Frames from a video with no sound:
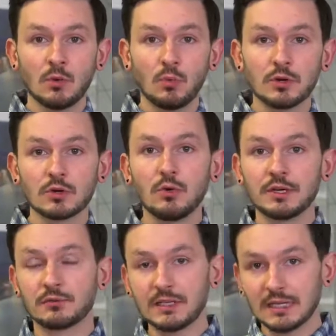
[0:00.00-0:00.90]
we're
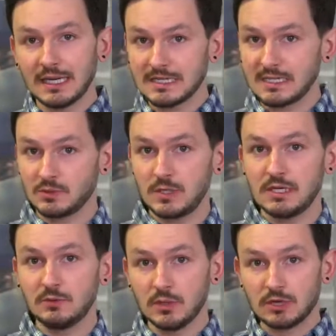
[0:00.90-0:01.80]
going to realize as we,
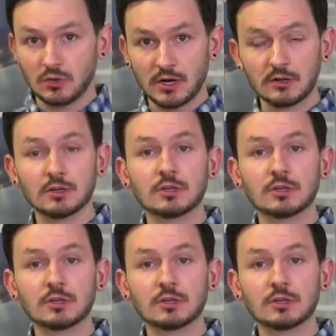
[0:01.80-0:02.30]
we chronicle